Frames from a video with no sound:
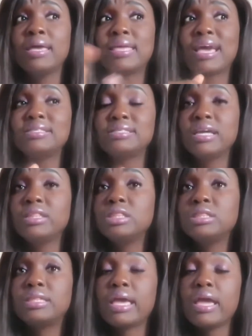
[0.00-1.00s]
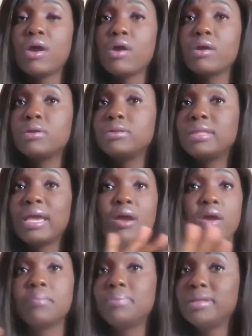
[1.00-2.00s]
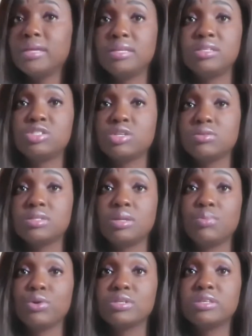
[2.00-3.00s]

guessing they aren't playing these shows anymore.